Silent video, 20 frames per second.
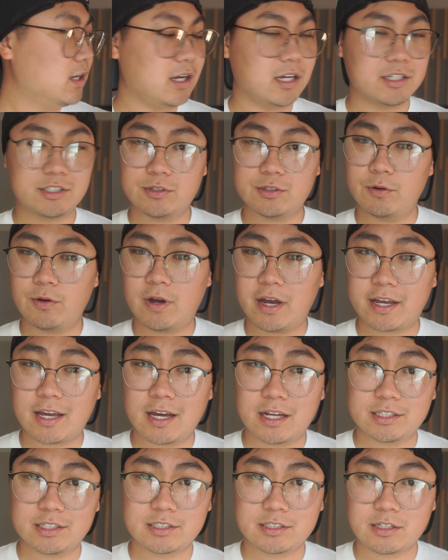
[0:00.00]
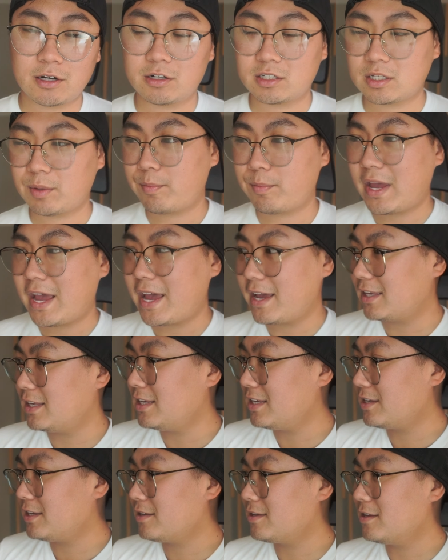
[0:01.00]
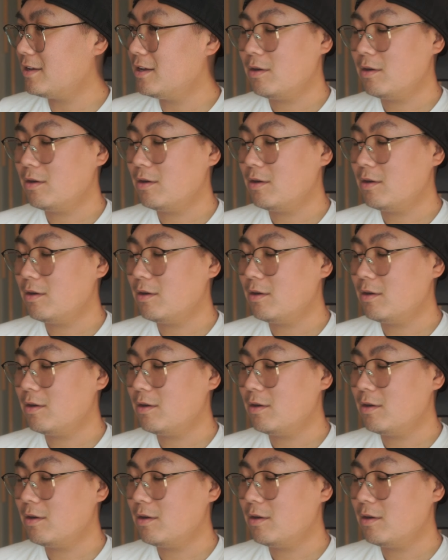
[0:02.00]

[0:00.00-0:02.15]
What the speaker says: So I gotta start packing,